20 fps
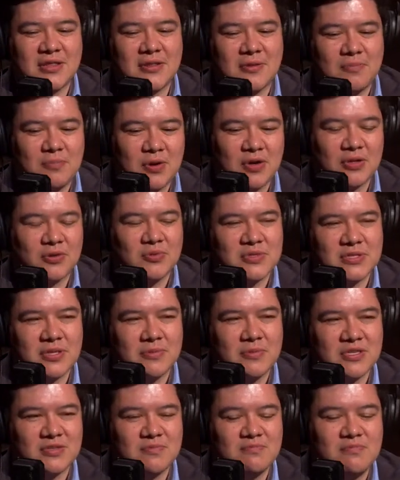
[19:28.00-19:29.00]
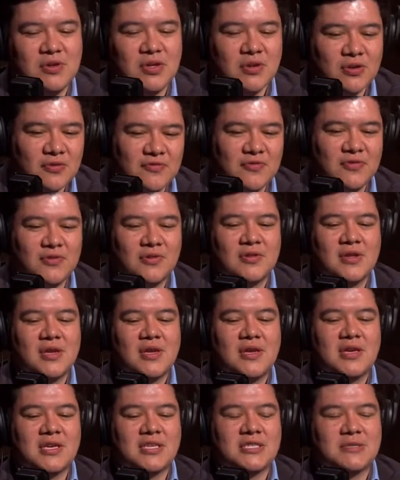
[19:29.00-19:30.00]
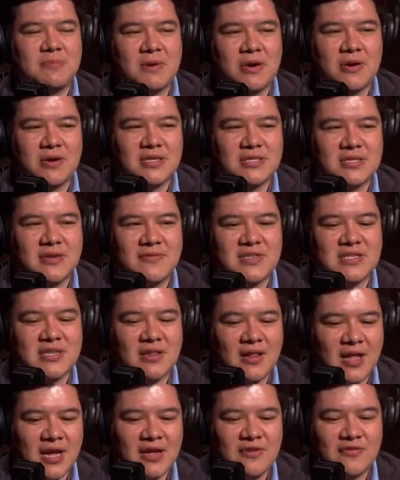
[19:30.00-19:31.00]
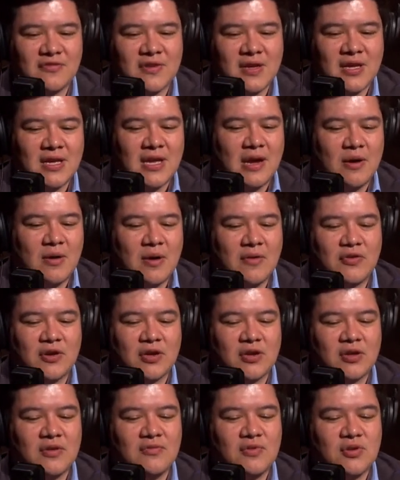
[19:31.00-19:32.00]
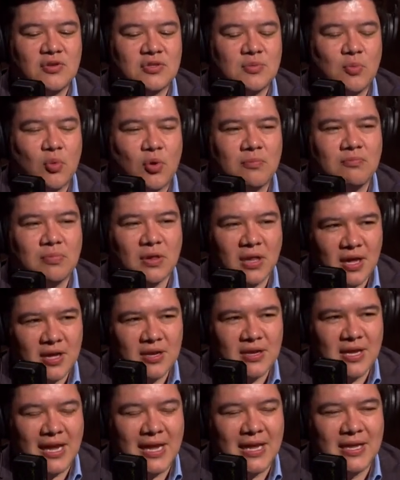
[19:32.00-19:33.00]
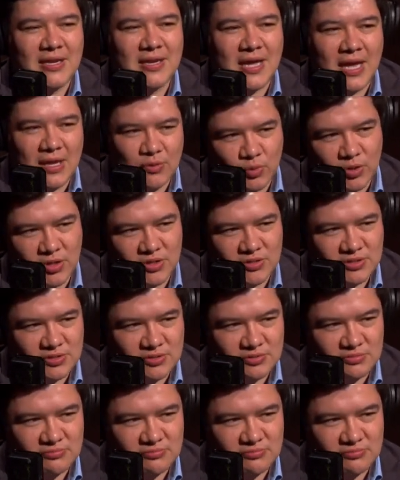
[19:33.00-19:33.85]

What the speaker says: said the birth was the most beautiful experience of his life. Oh. However, it could have used more blood and energy. Words.